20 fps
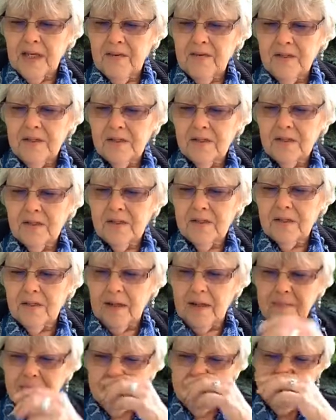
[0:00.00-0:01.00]
This is
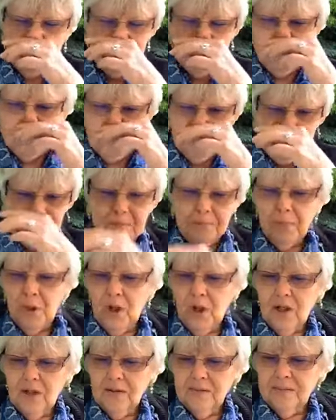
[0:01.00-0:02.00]
uh,
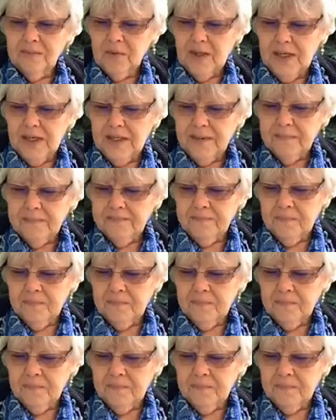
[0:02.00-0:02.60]
Paul writing.